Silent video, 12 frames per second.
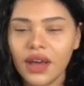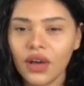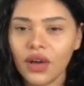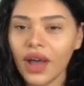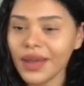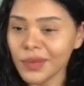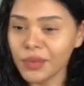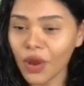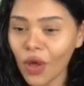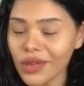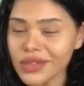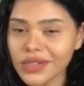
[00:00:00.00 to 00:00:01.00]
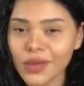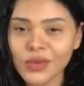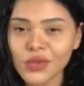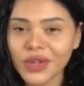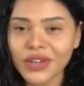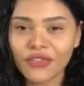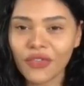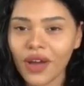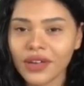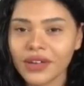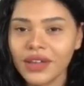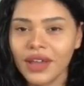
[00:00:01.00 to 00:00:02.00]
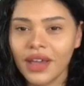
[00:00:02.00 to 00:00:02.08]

Uh, I had a blast. That was really fun.